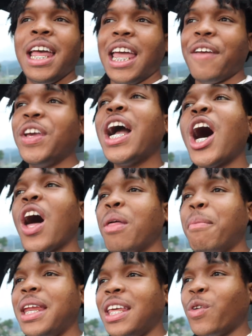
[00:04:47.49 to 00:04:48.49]
If you got all the
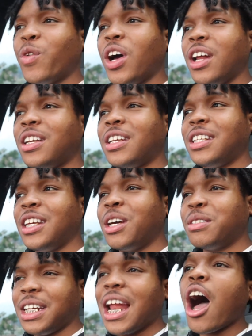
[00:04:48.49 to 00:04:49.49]
money in the world, you know
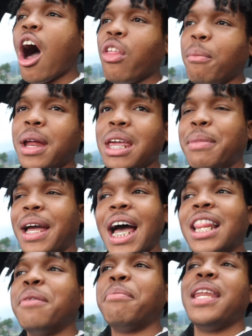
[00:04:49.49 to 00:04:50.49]
what I'm saying? Not all the money, but
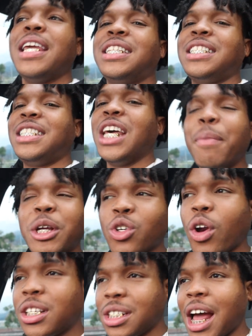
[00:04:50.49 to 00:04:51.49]
hella money. Tell me
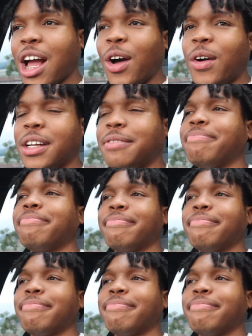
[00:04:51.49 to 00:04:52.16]
shorties are not going.